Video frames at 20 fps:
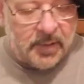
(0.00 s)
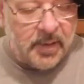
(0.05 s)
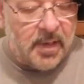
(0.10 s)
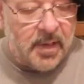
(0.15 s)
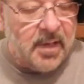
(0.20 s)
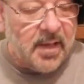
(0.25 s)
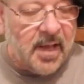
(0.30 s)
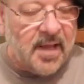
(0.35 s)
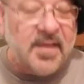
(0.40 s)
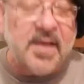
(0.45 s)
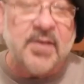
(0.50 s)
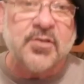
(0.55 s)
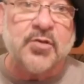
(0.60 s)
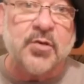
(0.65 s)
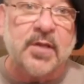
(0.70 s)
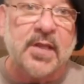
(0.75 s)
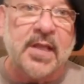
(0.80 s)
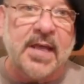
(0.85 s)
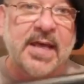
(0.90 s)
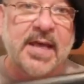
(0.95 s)
And
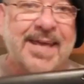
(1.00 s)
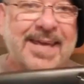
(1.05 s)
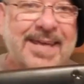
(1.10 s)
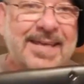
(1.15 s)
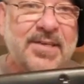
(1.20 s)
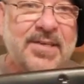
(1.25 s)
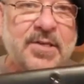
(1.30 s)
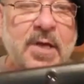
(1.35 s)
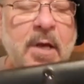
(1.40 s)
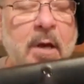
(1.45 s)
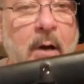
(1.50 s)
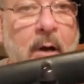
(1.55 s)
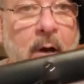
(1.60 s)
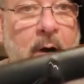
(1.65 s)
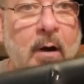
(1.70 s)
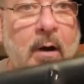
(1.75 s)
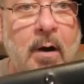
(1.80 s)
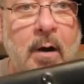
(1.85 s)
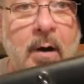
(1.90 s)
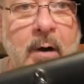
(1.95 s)
these
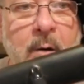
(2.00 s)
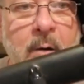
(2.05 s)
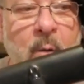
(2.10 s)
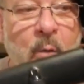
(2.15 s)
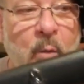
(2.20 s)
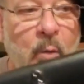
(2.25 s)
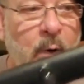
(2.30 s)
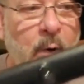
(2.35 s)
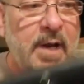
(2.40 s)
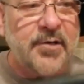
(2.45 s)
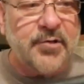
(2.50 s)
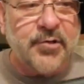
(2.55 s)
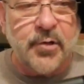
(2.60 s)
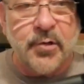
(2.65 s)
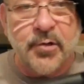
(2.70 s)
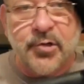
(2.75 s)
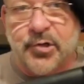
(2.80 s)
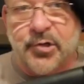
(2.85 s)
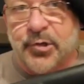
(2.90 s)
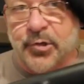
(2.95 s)
are razor
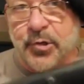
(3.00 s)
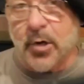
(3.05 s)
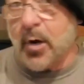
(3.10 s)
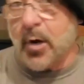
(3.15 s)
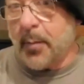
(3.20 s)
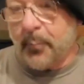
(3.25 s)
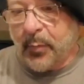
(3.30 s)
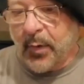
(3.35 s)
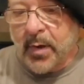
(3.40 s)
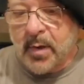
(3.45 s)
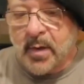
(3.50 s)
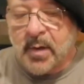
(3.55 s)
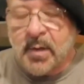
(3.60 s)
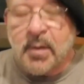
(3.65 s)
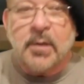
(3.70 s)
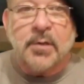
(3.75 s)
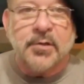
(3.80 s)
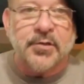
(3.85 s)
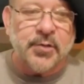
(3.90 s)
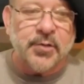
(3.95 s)
sharp.
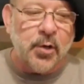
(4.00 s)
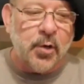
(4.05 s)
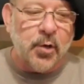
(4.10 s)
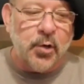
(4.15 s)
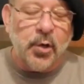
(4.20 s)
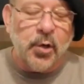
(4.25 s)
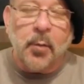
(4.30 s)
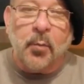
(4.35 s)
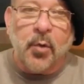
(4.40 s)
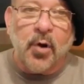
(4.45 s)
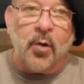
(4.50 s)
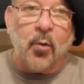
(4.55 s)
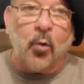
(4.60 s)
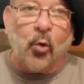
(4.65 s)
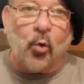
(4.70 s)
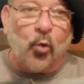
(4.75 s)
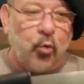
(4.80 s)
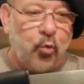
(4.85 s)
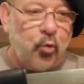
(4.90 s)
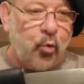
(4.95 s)
So you can put a
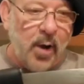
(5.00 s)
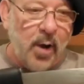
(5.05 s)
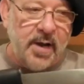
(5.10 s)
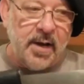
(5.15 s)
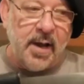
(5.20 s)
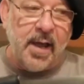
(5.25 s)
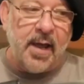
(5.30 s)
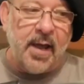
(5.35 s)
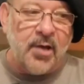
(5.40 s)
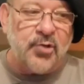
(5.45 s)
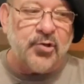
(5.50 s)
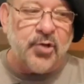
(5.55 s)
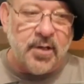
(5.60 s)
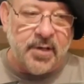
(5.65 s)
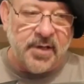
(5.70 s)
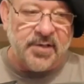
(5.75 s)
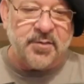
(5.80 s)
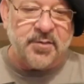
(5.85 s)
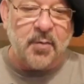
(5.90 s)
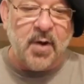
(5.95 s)
great edge on
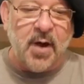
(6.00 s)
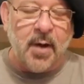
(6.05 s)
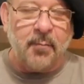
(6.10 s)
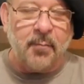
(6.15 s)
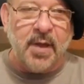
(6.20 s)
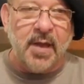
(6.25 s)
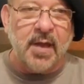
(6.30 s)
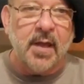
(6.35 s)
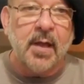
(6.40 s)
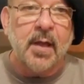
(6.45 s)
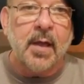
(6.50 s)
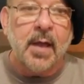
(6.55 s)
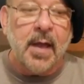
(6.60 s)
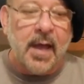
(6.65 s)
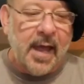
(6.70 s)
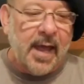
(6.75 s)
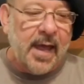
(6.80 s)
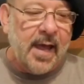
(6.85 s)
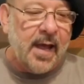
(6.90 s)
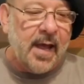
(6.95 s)
this puppy
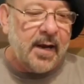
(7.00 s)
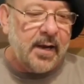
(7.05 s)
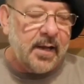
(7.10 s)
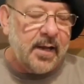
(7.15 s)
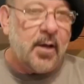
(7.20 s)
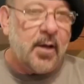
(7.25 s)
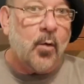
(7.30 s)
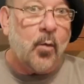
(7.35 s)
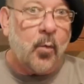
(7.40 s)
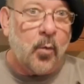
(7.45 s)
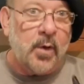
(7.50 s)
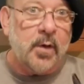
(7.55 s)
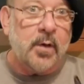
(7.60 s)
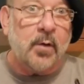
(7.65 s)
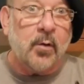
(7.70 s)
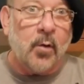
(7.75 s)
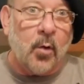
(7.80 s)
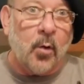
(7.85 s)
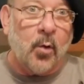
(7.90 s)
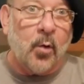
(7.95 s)
and it will
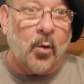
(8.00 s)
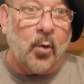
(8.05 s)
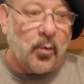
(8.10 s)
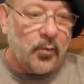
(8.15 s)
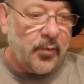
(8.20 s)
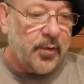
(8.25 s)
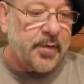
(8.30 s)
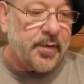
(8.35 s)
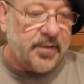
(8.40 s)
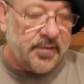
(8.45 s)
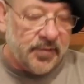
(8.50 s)
hold. So